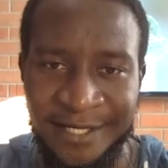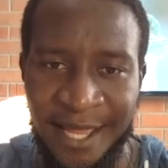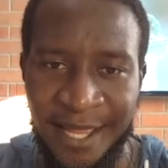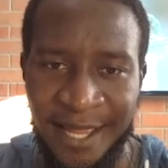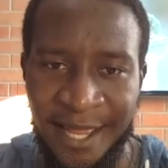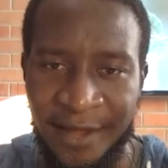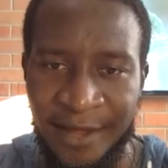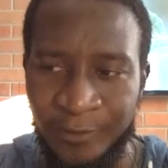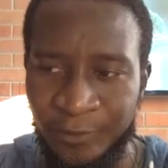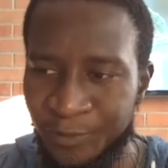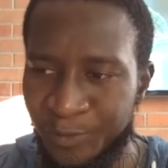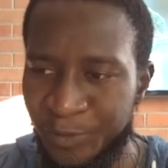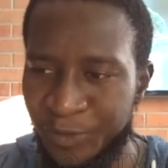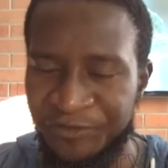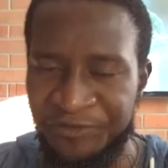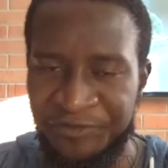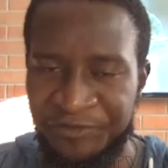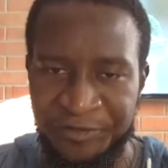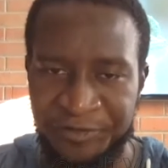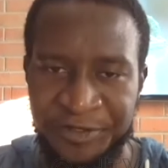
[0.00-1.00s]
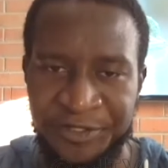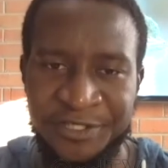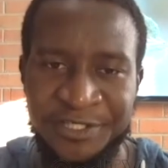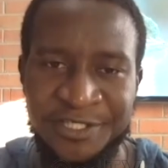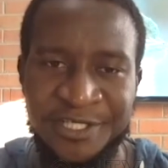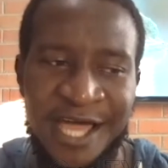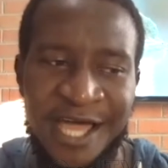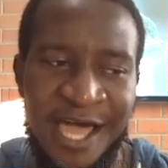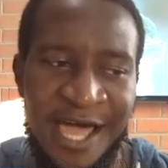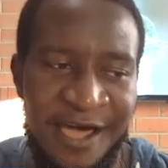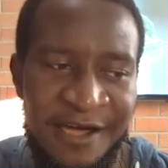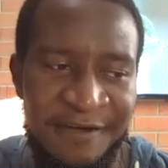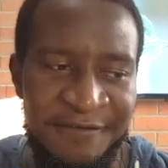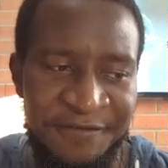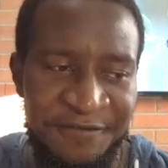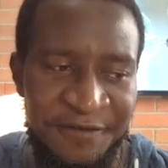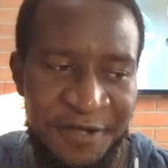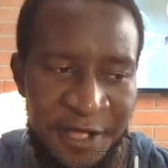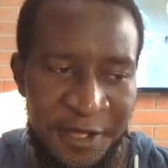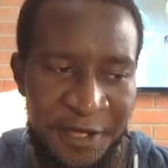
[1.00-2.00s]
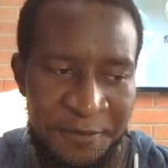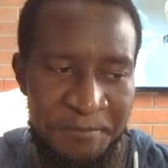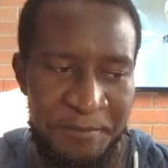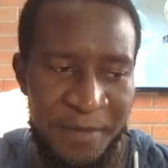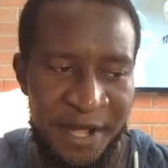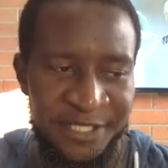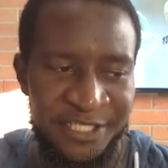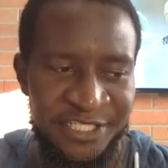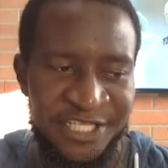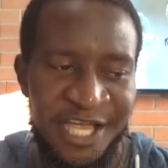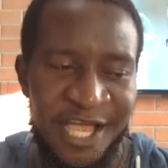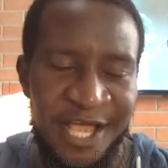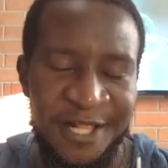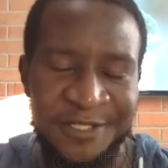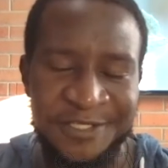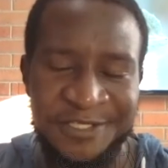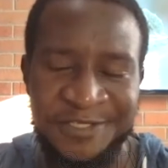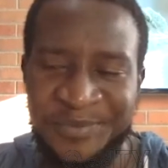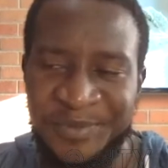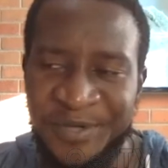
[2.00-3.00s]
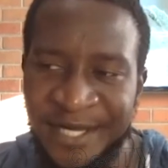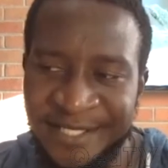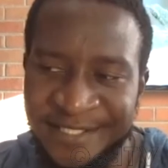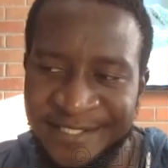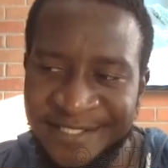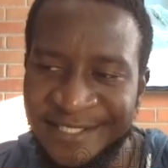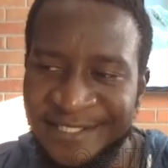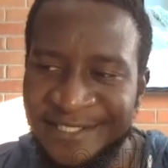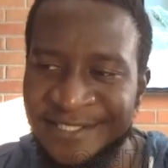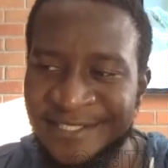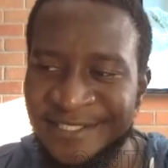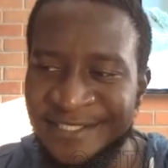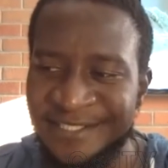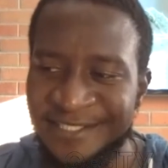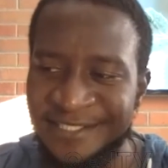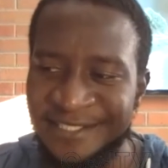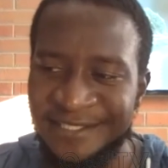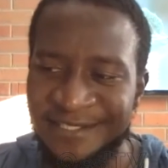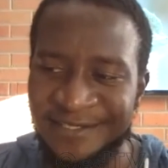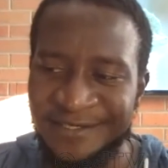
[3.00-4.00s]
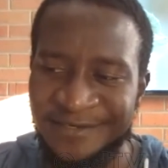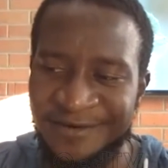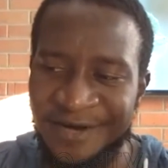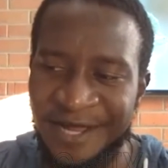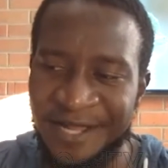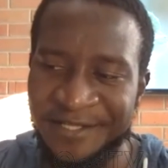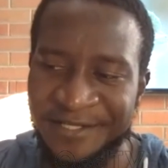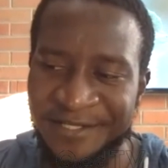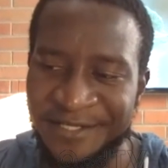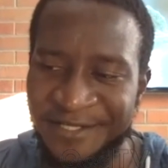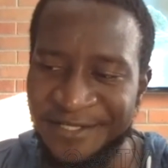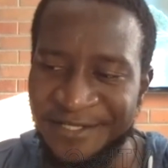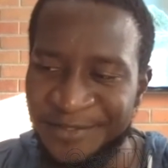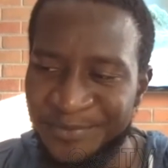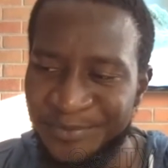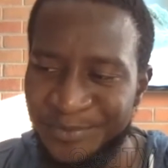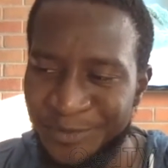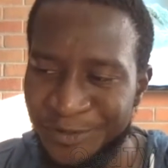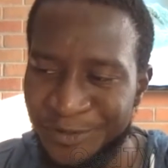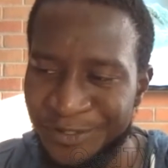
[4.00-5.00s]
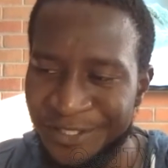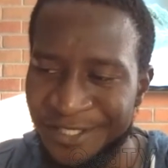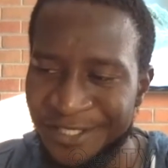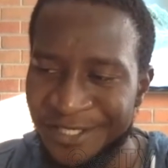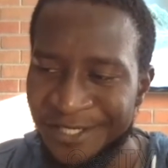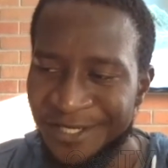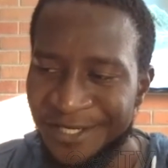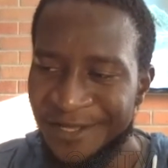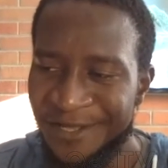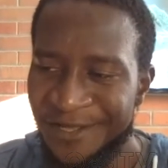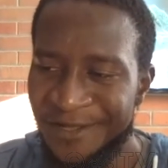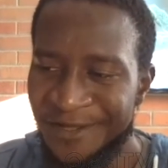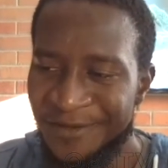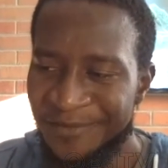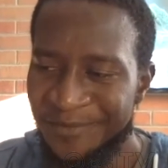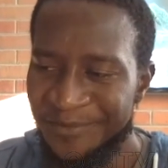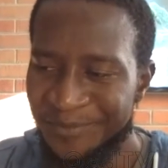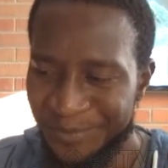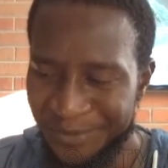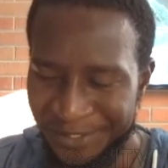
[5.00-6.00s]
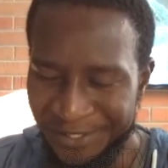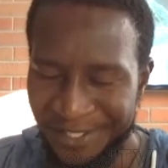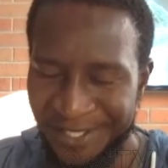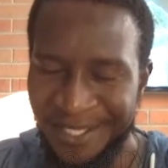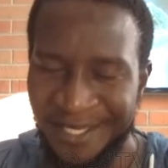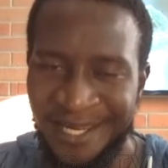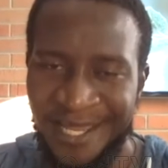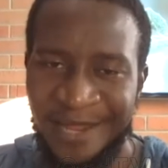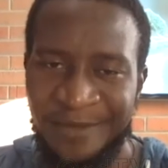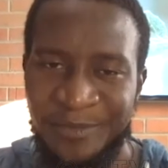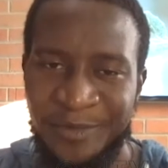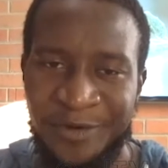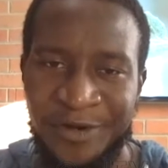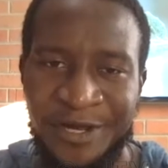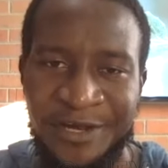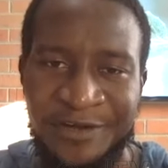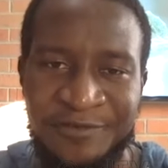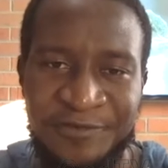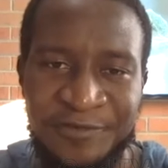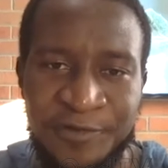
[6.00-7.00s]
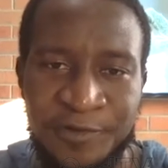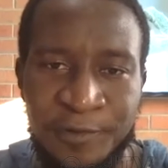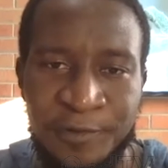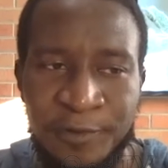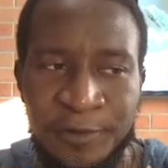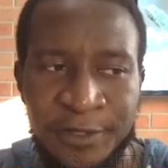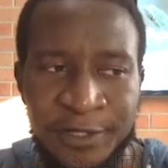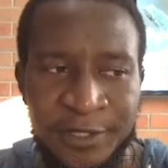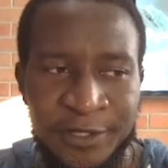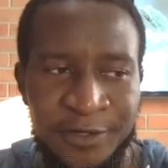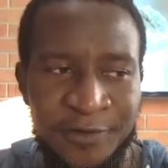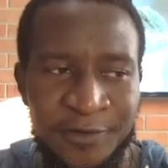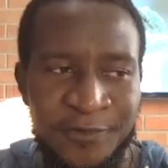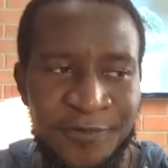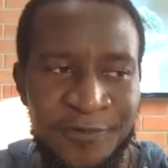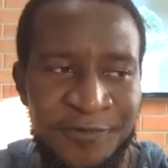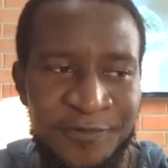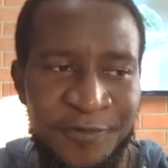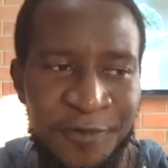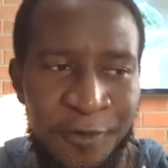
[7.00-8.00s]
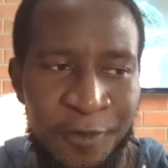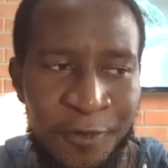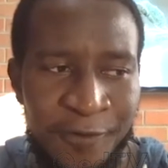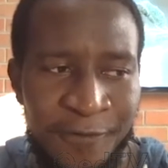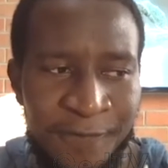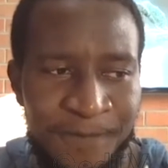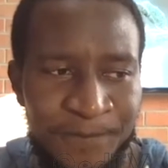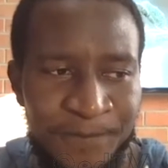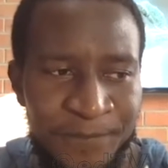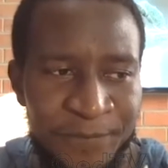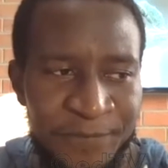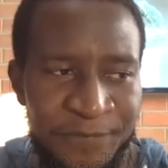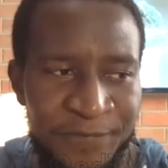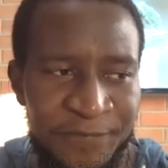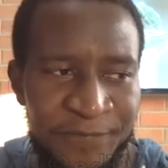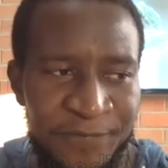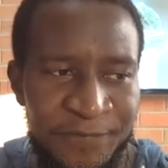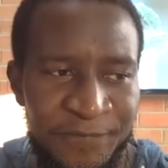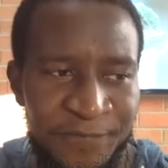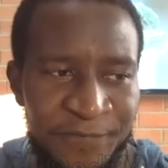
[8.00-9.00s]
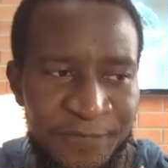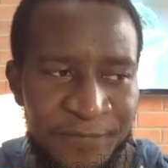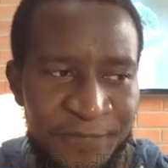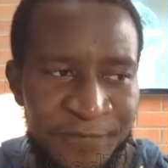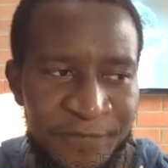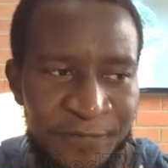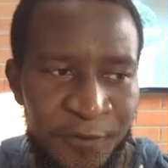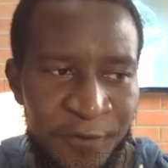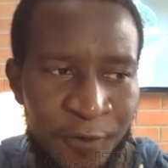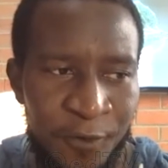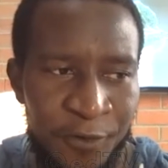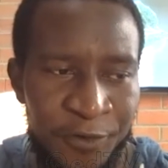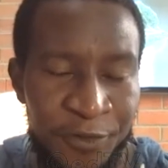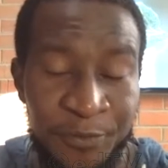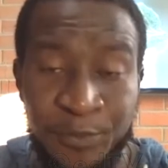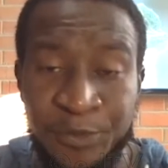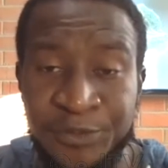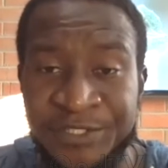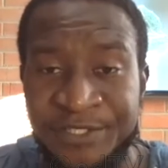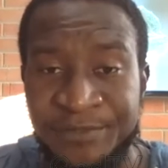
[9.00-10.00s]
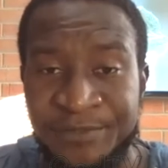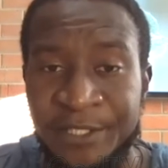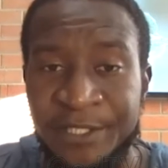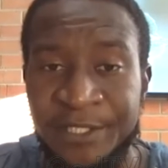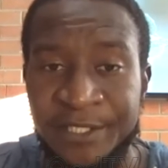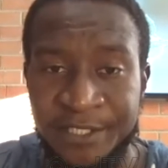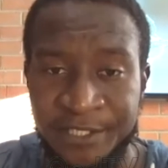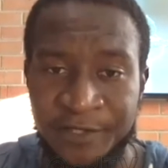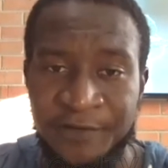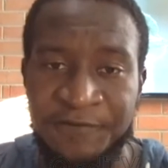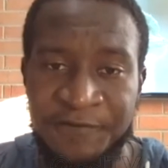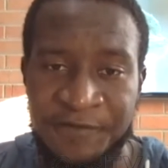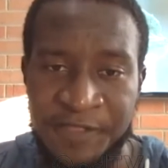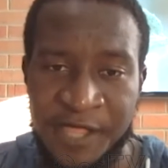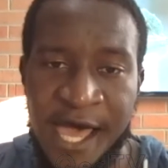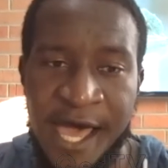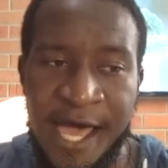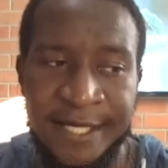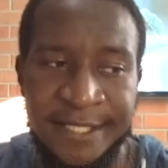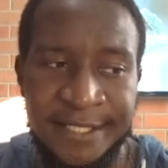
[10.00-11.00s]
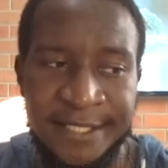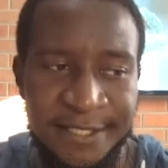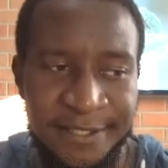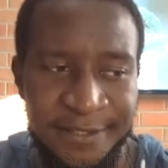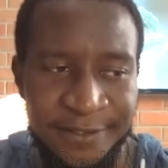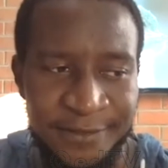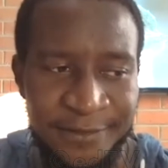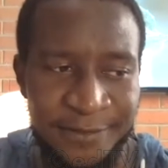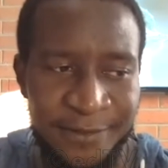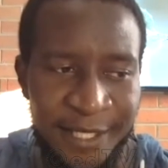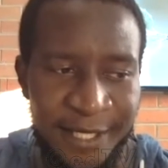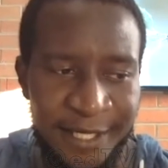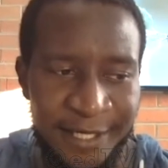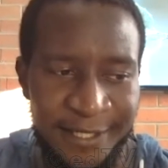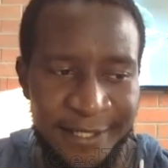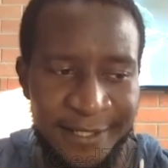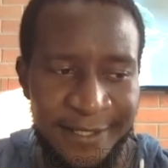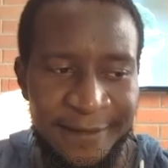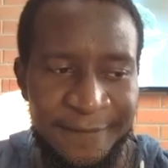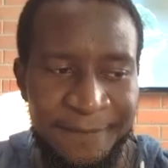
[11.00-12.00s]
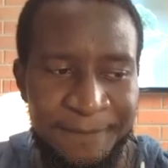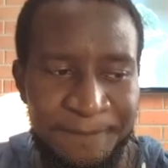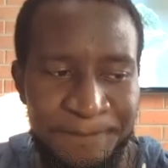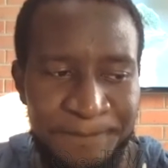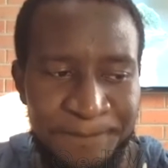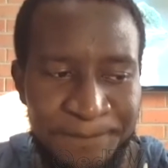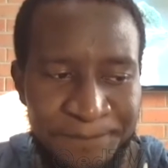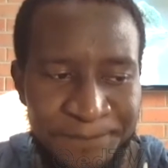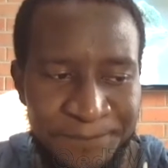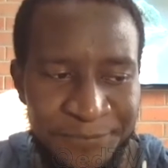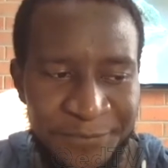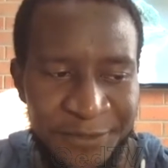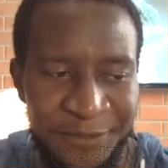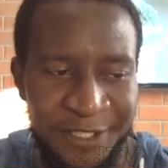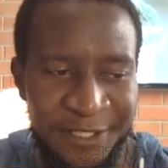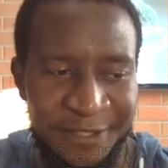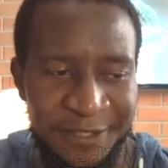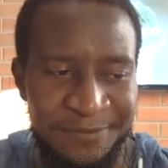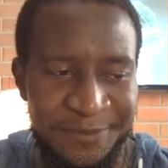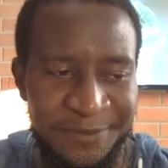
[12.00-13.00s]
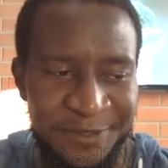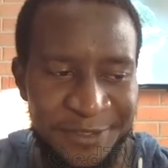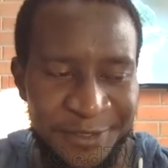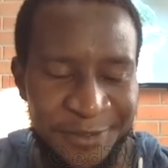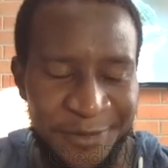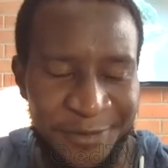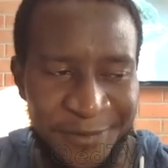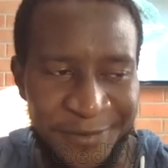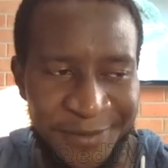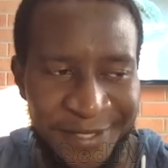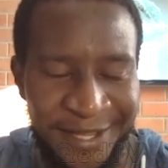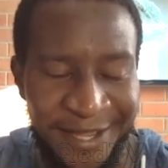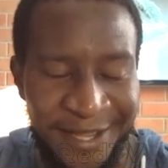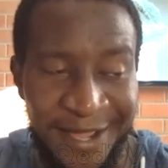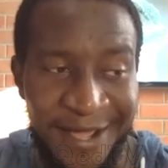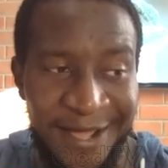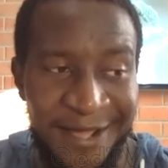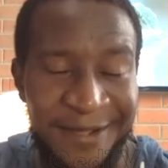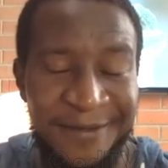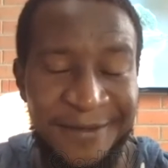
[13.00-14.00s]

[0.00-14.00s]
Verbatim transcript: I would prefer to have my child's presence rather than the book. But again, I am grateful, you know, for the possibility of that, you know, like, so yeah.